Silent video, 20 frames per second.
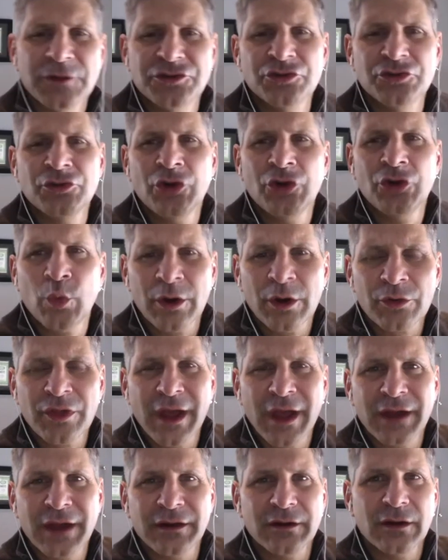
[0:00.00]
Do you know where
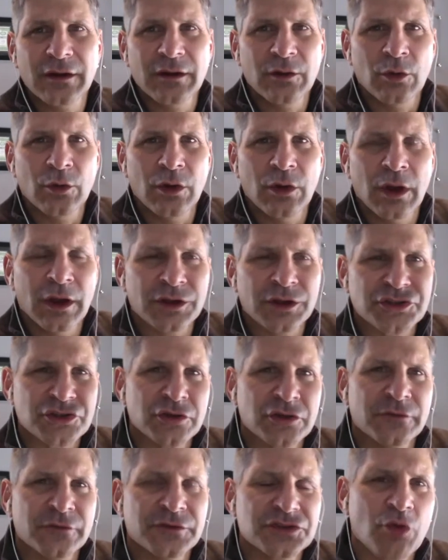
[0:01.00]
that uh,
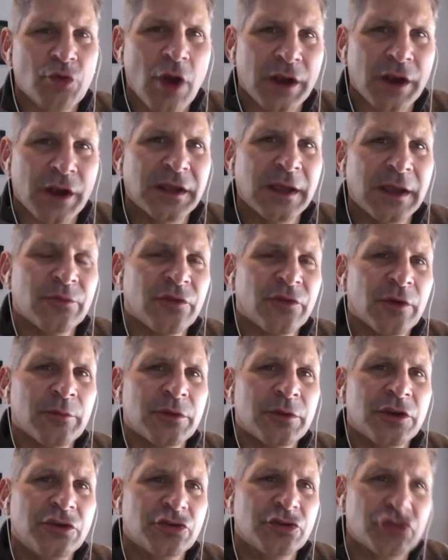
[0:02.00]
surface rock came
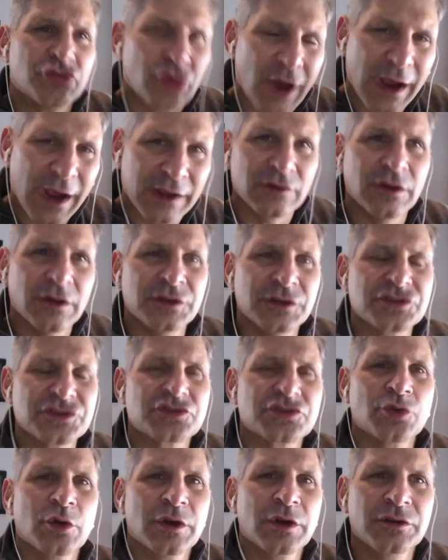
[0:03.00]
from? Can you track it
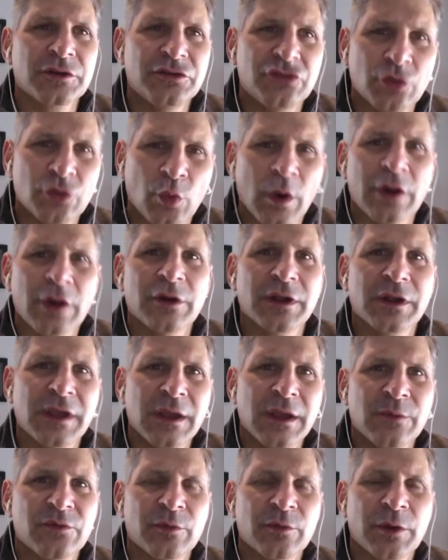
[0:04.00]
historically to where it
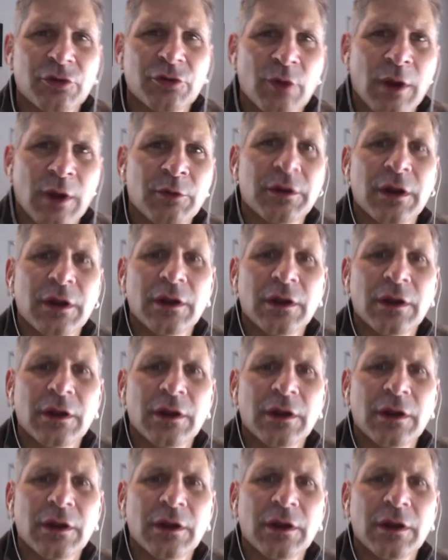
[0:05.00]
came from underground?